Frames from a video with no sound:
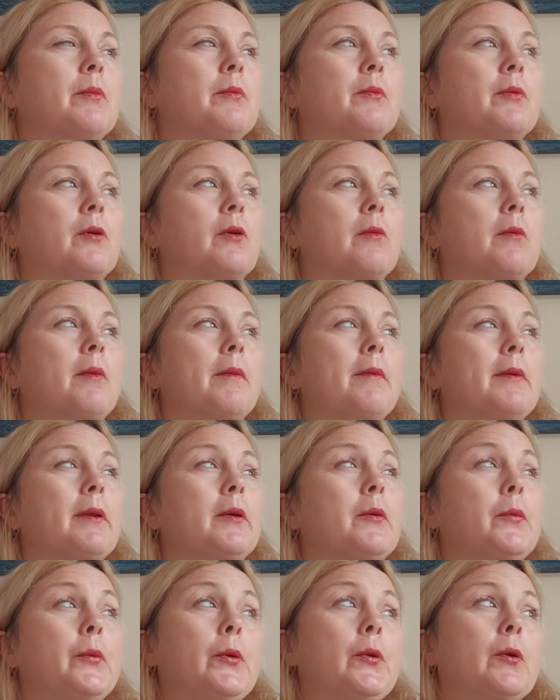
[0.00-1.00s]
Probably
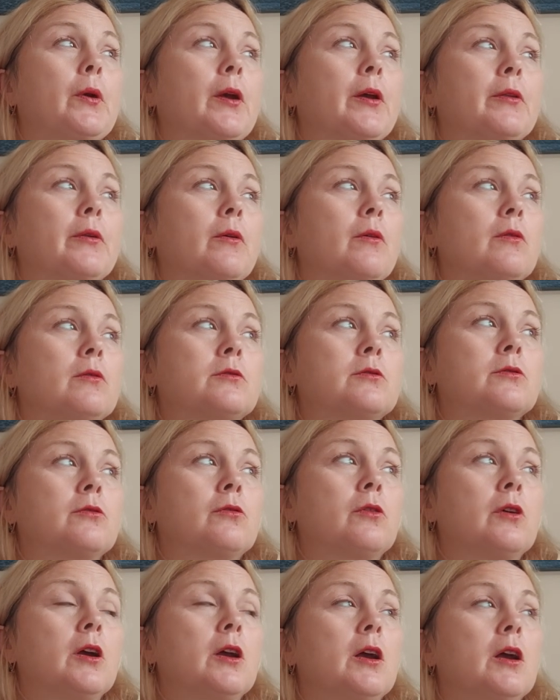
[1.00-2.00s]
you can
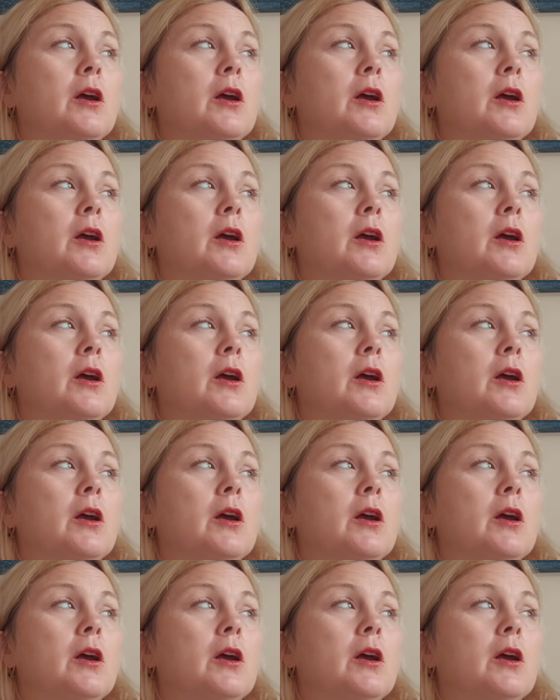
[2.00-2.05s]
also